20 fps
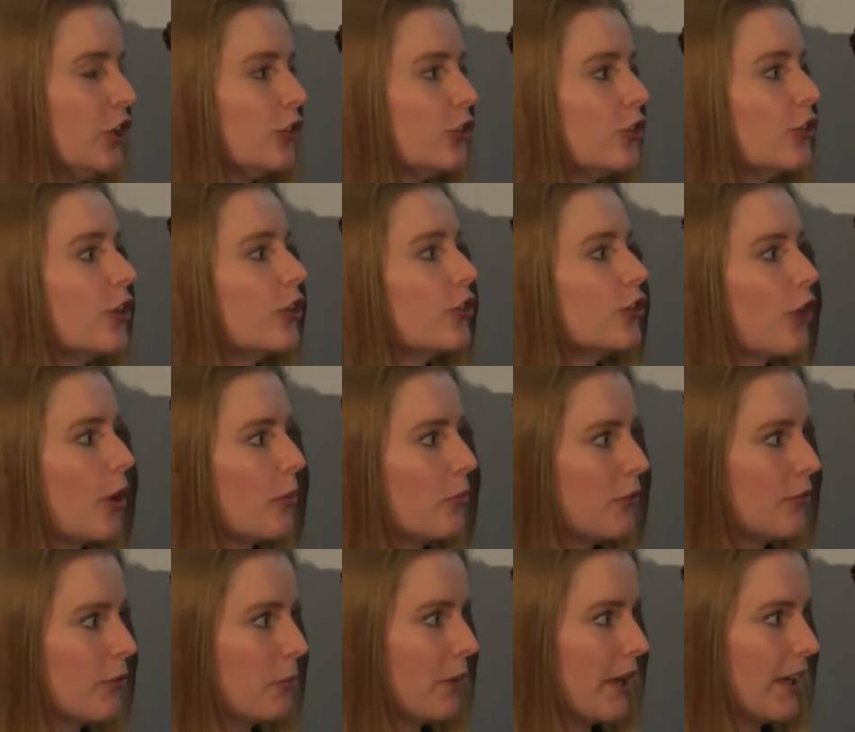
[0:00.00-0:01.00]
to the top
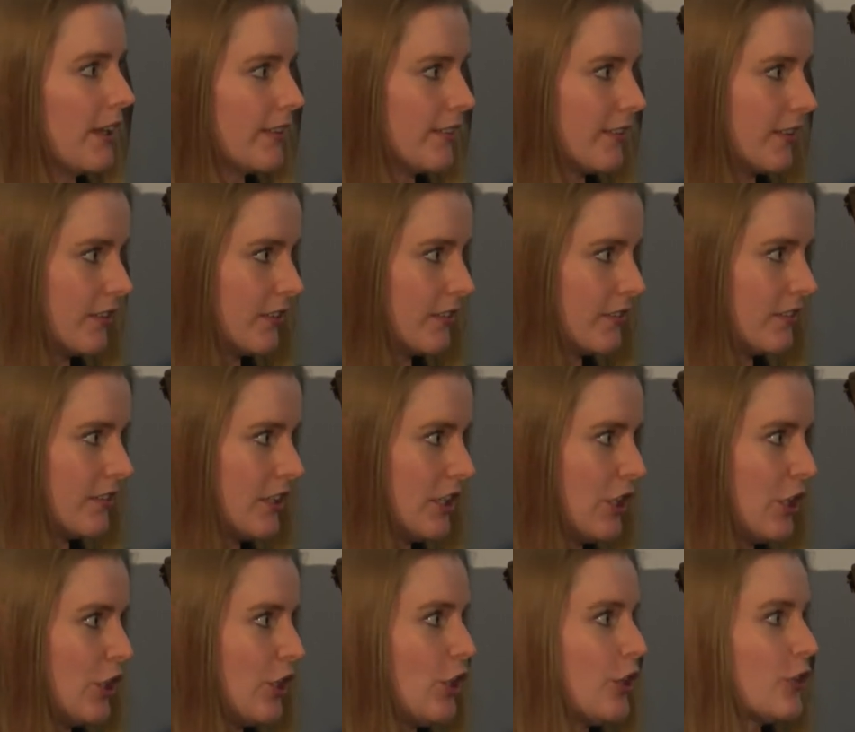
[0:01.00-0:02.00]
of the basin.
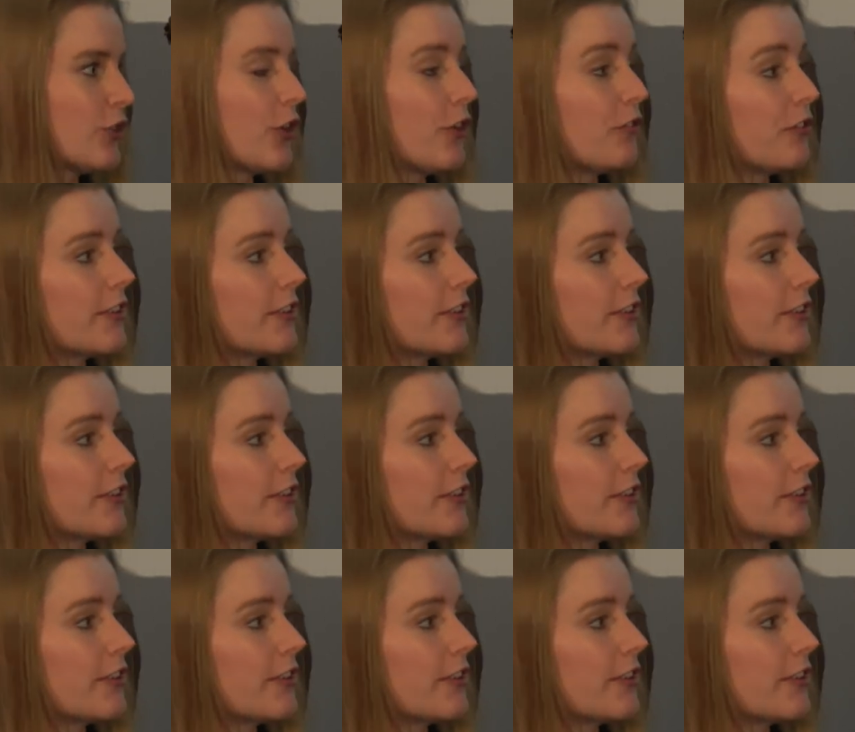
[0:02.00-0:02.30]
So if